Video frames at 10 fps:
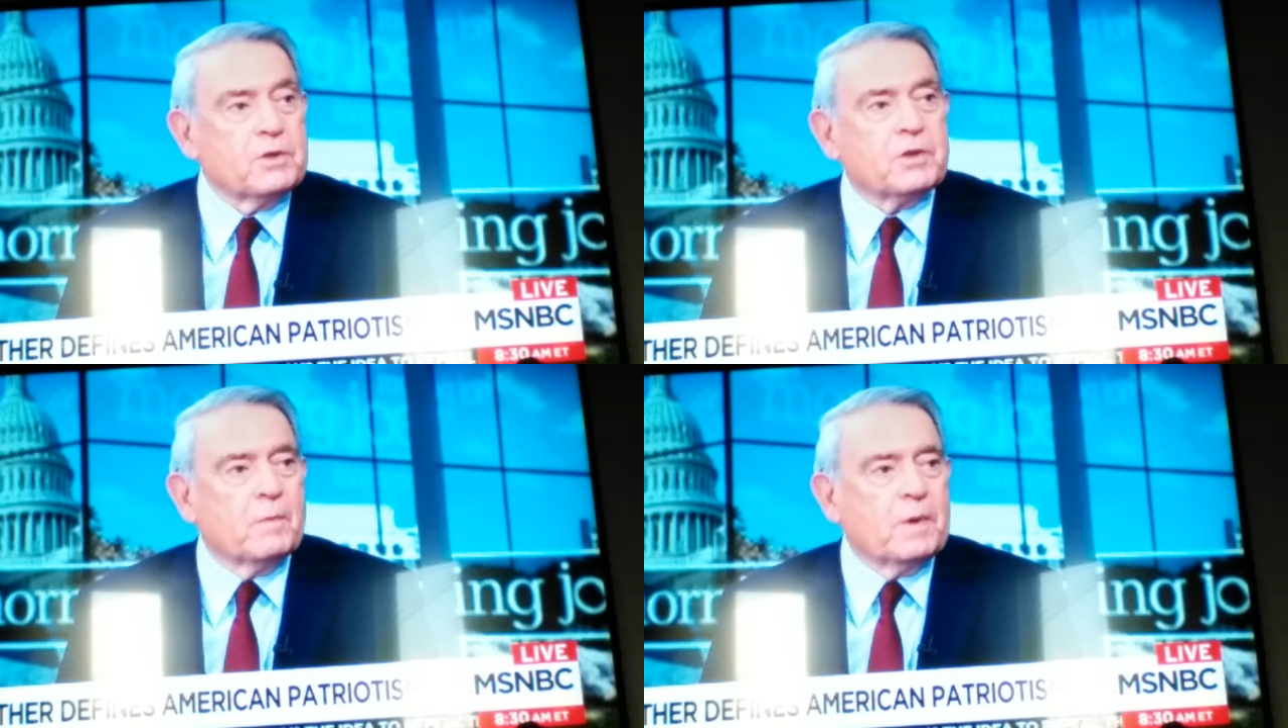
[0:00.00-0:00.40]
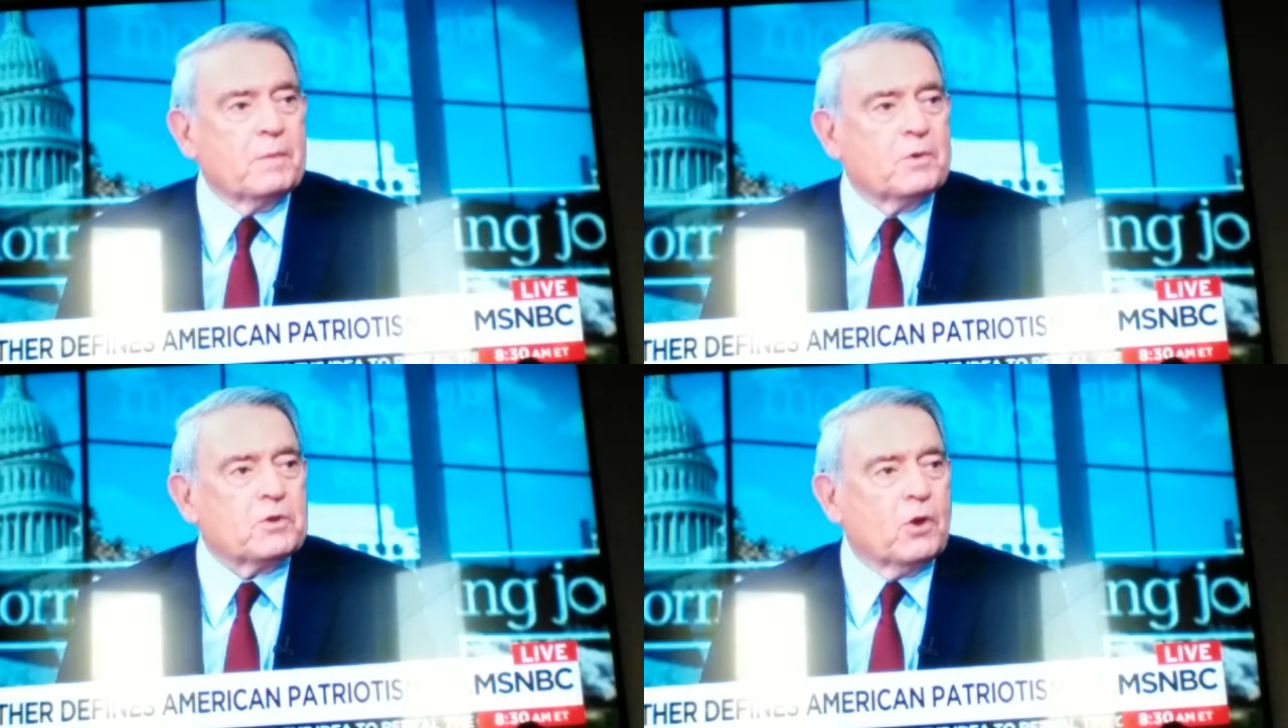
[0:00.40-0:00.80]
and some
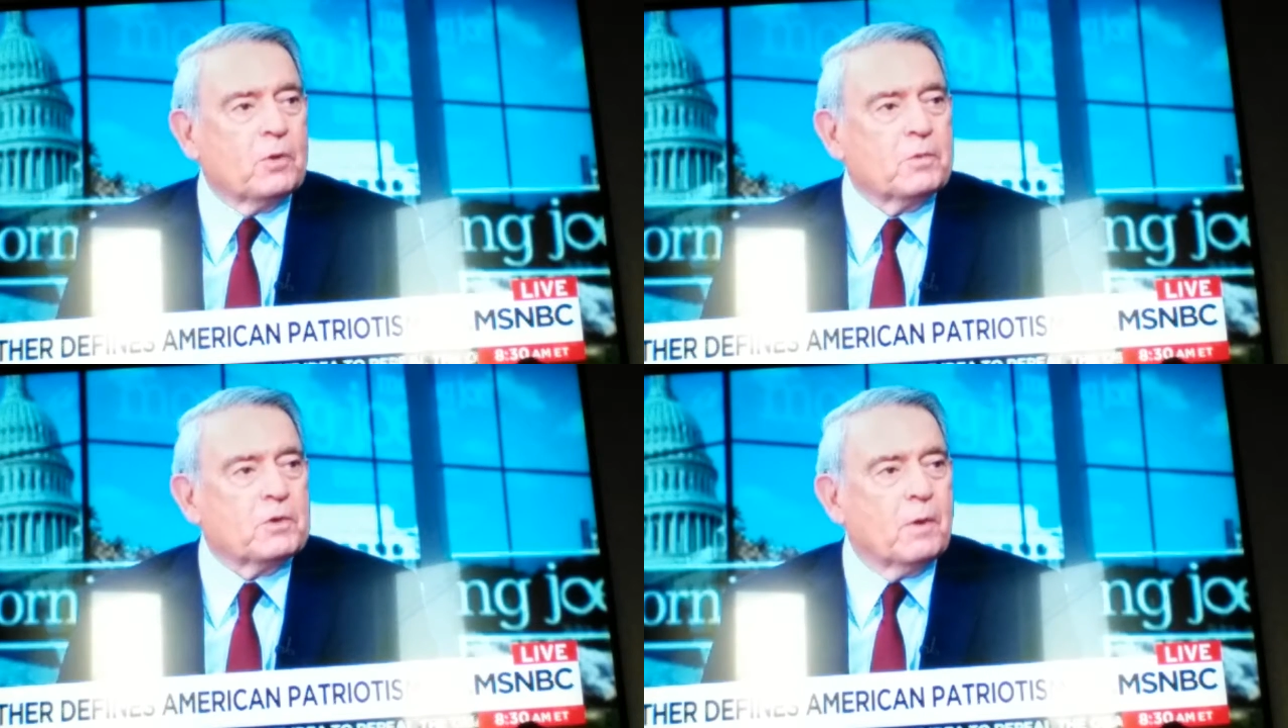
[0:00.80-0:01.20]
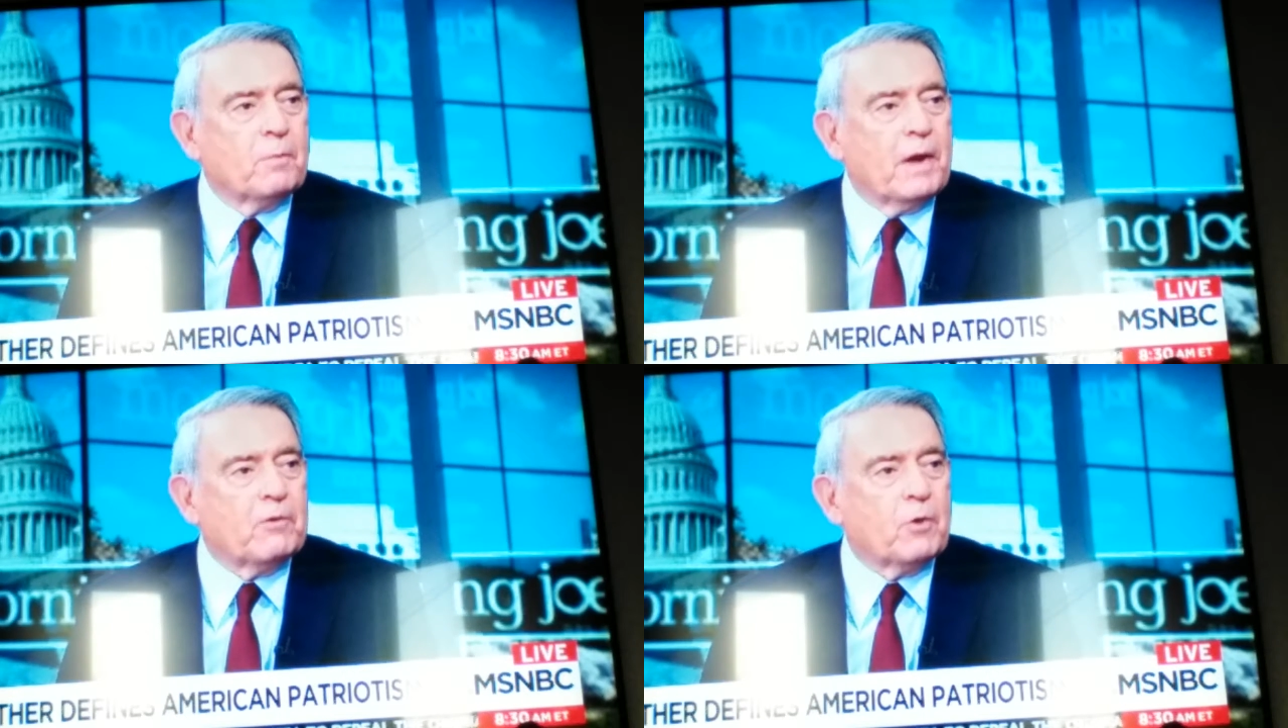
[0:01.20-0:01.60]
people saw them as
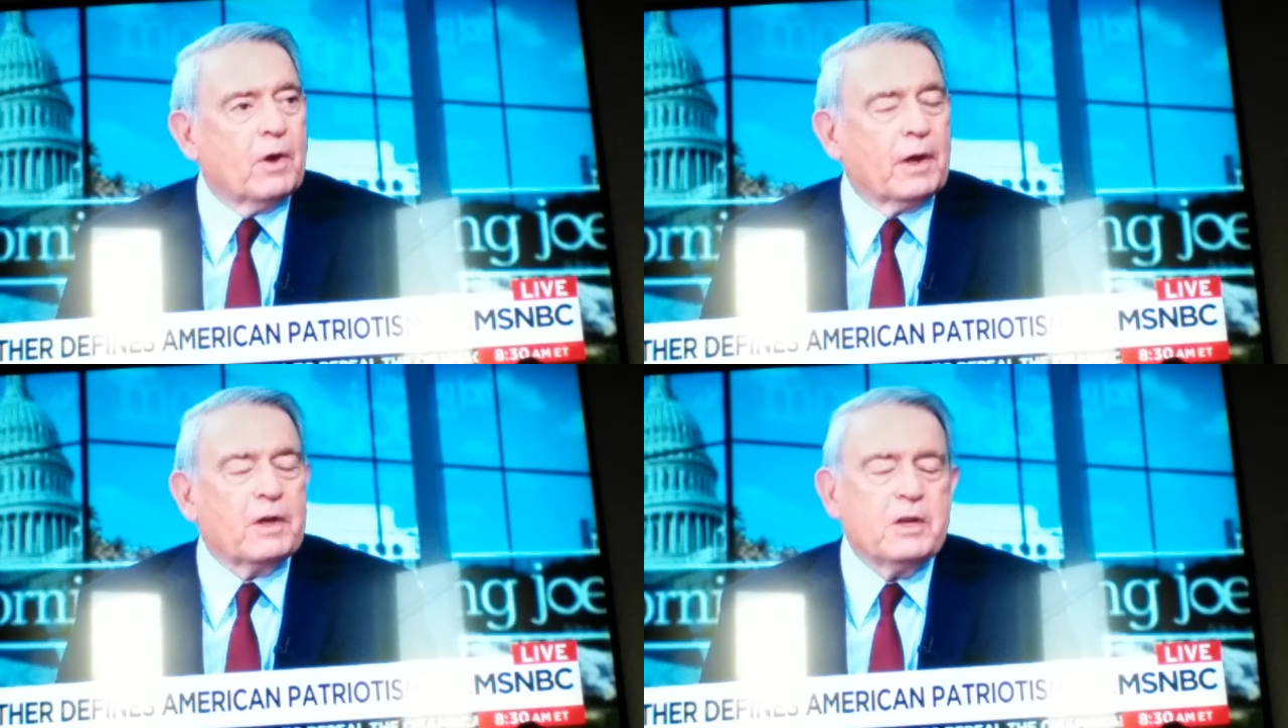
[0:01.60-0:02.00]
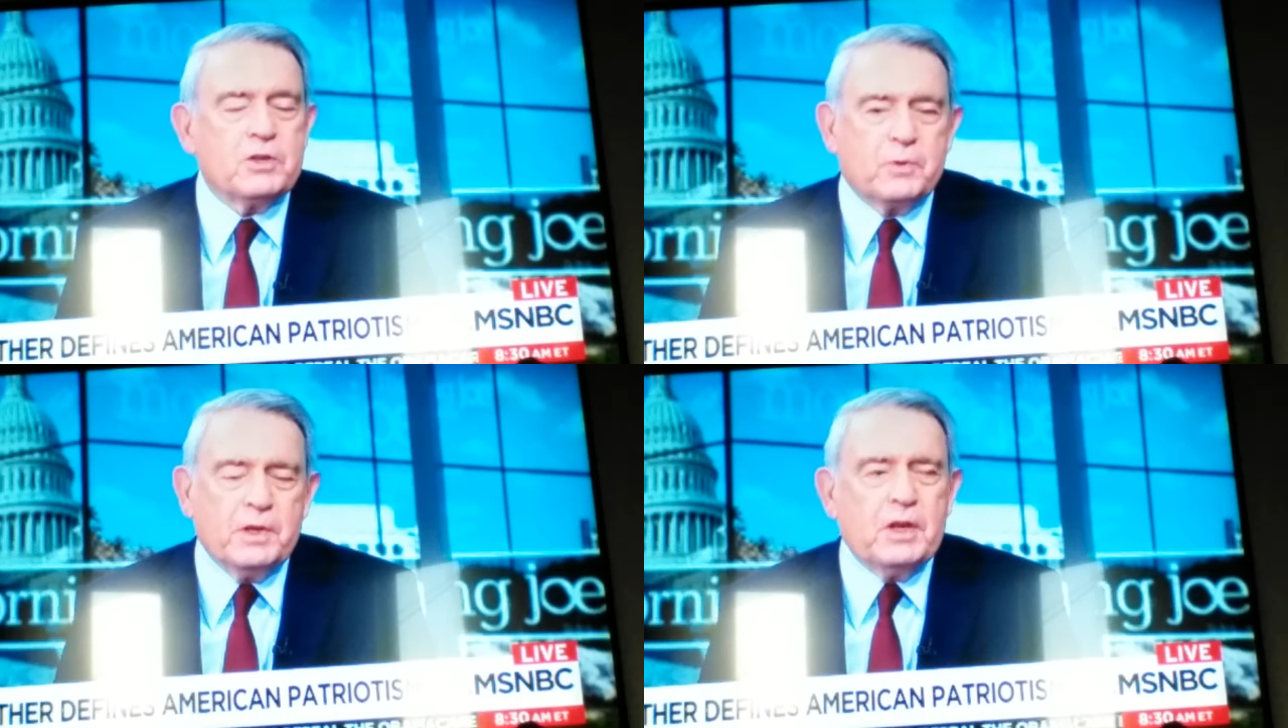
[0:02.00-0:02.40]
unpatriotic.
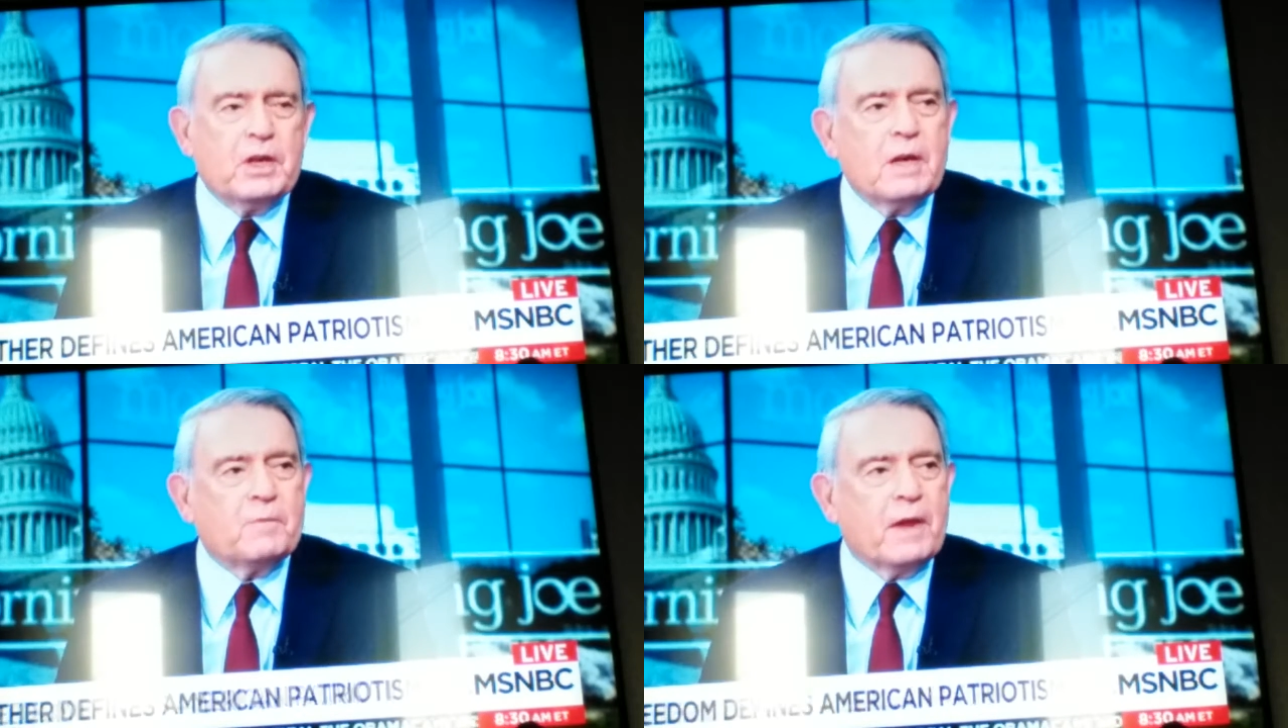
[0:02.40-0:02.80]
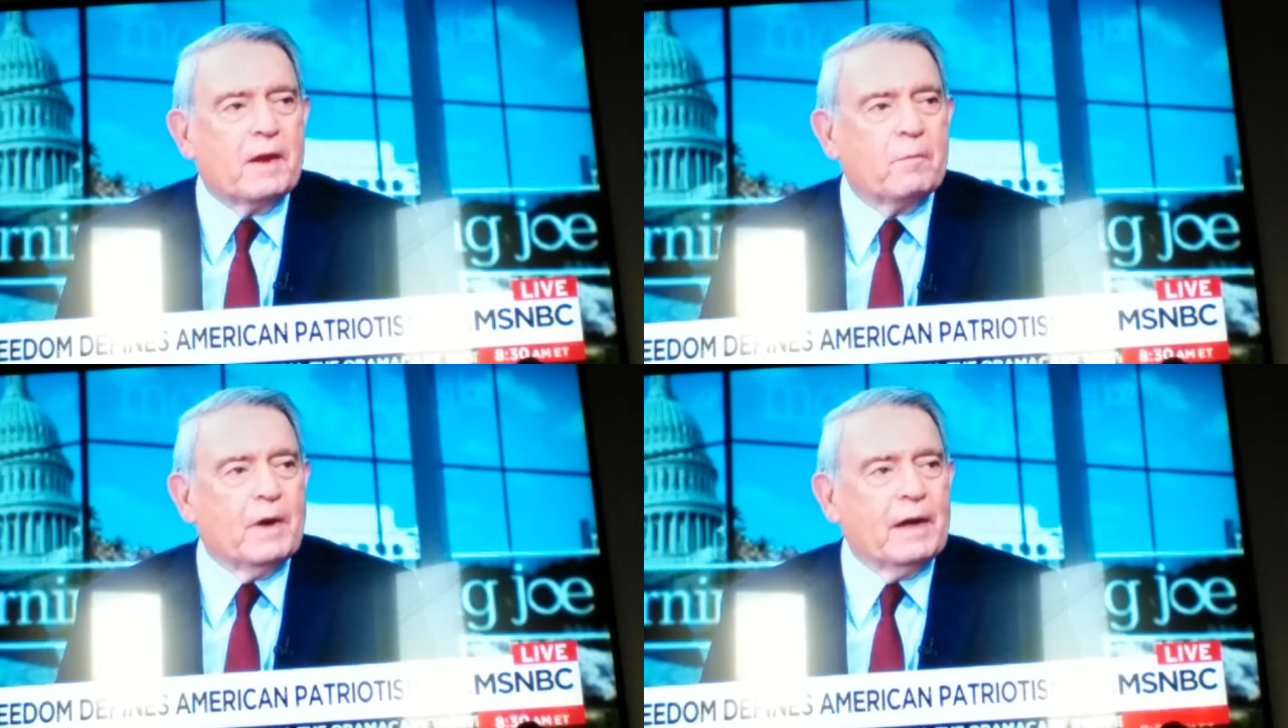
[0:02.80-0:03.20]
So we need to keep
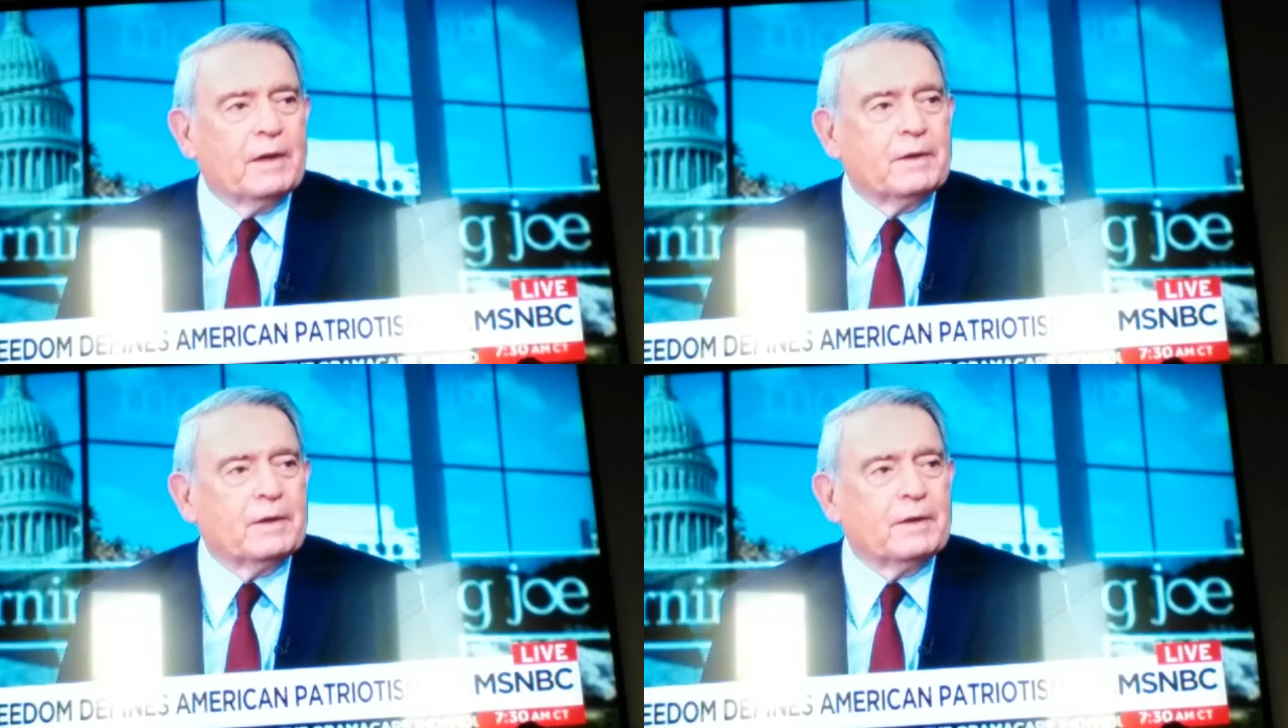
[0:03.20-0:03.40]
that in mind.